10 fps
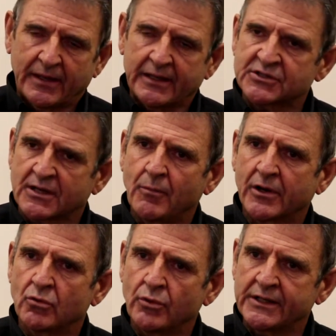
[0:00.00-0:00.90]
is someone
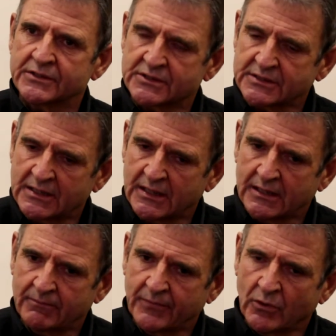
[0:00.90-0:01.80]
who
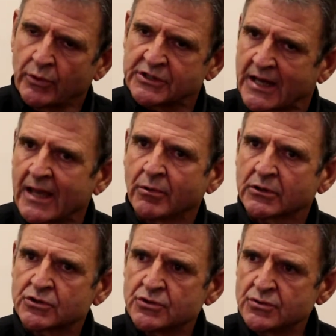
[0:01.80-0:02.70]
is able
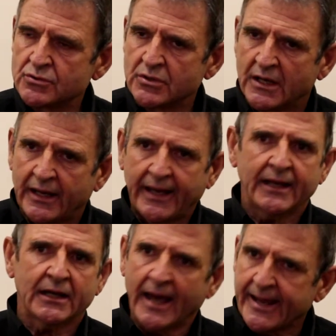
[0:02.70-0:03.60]
to
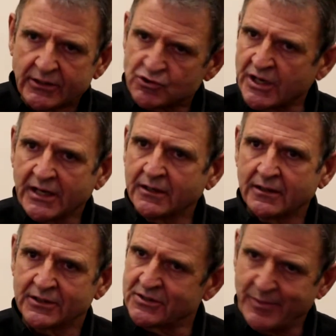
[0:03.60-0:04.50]
engage
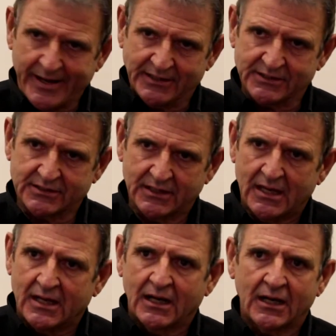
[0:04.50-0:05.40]
in debate,
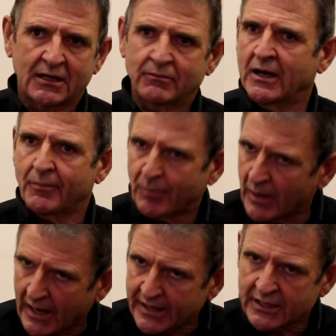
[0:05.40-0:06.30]

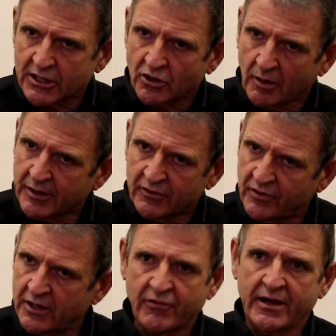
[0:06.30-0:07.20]
apply economic
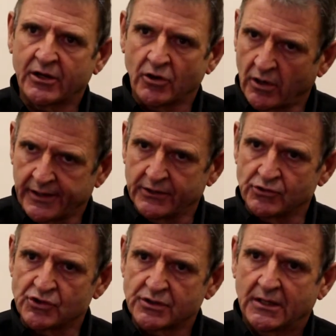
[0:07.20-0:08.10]
theory and
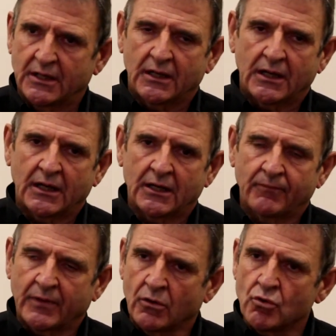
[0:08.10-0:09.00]
knowledge,
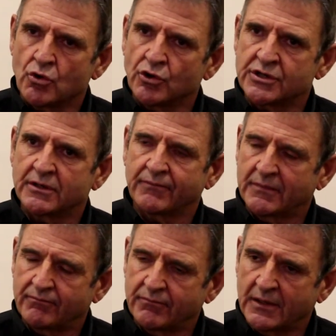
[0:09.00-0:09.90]
who
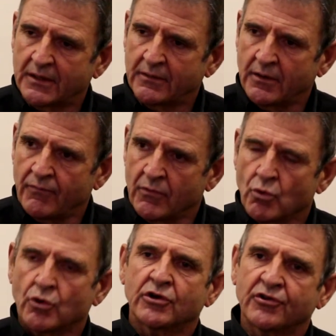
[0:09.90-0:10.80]

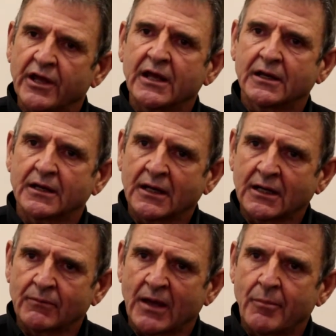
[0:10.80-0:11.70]
could think
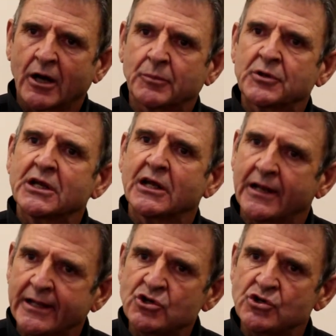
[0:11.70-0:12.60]
about
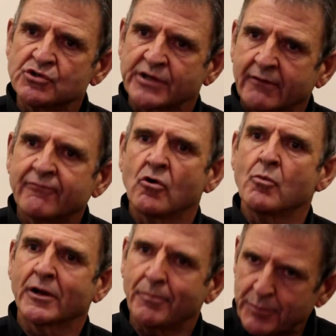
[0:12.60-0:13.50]
particular issues and
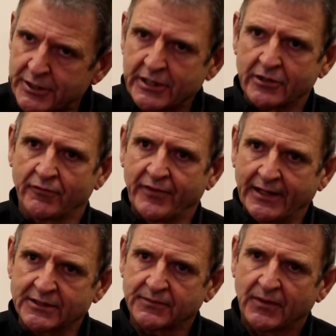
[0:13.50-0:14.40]
form an opinion on
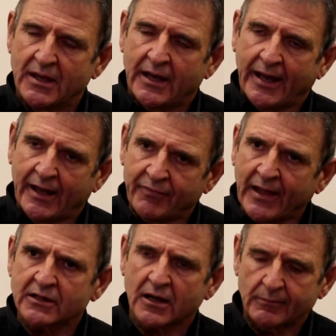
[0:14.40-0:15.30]
that. And
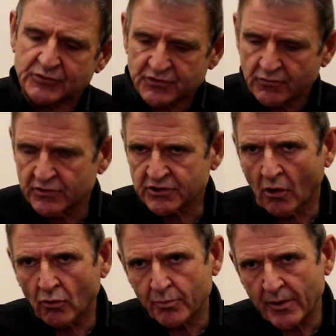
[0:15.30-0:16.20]
that comes through this
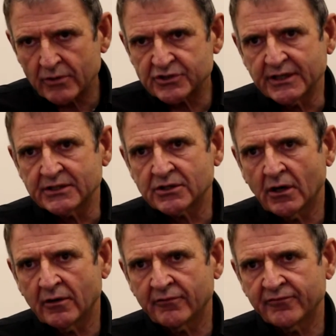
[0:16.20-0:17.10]
whole process
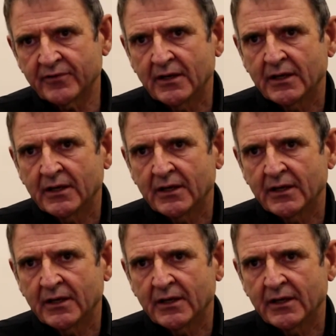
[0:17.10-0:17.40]
of